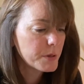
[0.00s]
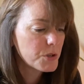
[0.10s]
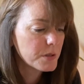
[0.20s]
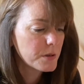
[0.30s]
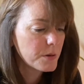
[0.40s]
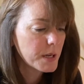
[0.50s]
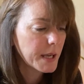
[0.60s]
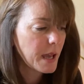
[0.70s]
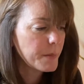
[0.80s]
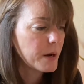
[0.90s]
but just know that it
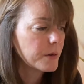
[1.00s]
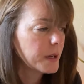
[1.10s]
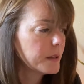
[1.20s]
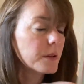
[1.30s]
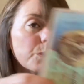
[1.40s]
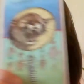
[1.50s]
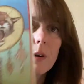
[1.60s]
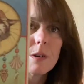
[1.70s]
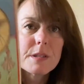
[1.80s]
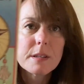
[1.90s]
came out in the
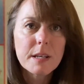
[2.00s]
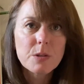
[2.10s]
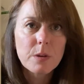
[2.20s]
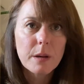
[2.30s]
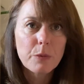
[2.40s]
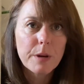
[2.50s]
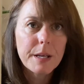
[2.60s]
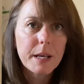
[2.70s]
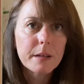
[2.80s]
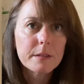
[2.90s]
reverse, and that's what I'm
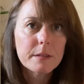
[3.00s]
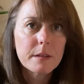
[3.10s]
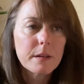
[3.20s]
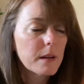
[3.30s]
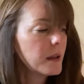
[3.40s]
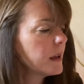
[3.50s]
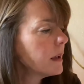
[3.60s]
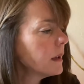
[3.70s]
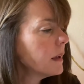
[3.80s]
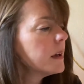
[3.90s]
reading.
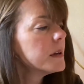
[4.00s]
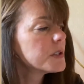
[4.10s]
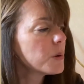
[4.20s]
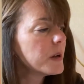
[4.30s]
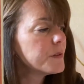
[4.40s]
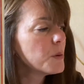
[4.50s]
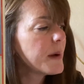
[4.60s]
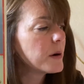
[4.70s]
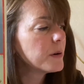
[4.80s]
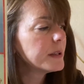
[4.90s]
So if your
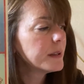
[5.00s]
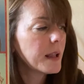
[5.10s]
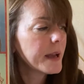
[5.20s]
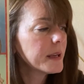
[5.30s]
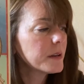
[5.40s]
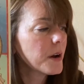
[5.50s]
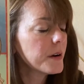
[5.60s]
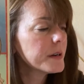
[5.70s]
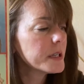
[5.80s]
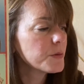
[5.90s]
Mountain Lion
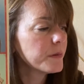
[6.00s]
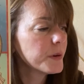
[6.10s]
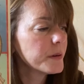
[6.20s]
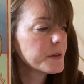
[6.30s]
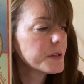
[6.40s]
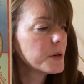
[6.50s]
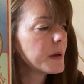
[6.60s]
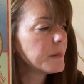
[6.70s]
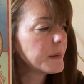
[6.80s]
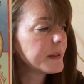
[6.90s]
card is reversed, you
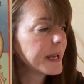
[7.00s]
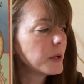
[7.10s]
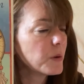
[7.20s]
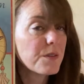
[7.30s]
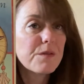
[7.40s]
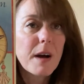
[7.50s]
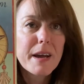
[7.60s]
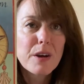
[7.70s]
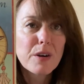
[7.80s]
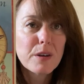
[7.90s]
may be playing with
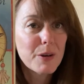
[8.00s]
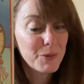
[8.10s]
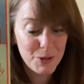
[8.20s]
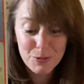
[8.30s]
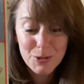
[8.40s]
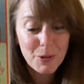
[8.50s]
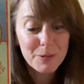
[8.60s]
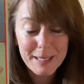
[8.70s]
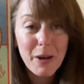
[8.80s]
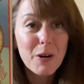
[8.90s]
fire. Oh, you
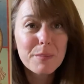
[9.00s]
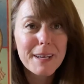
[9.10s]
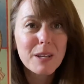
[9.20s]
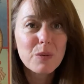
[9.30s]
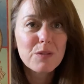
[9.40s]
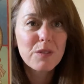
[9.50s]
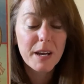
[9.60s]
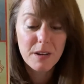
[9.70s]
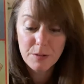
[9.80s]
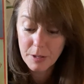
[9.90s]
certainly are playing with
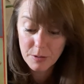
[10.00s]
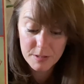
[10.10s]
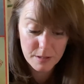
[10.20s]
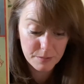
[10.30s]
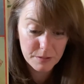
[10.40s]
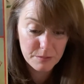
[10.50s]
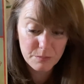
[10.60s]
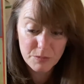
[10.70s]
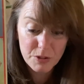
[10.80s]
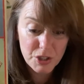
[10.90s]
fire. There is a
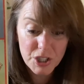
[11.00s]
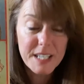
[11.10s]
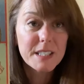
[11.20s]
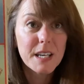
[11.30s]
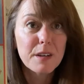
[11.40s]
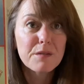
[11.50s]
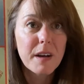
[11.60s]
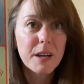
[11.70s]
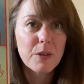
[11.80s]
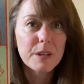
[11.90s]
shit ton of
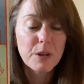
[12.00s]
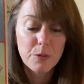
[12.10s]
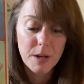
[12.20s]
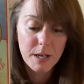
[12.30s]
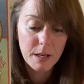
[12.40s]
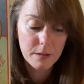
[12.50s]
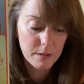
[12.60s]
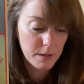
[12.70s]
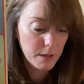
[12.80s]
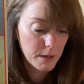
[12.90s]
fire in your reading.
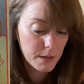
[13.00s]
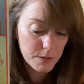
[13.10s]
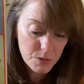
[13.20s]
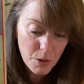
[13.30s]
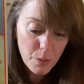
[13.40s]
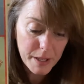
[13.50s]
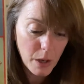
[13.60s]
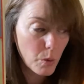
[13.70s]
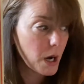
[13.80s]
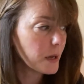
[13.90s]
So many
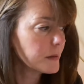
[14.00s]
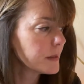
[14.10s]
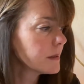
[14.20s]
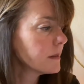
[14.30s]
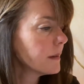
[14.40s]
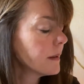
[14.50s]
wands.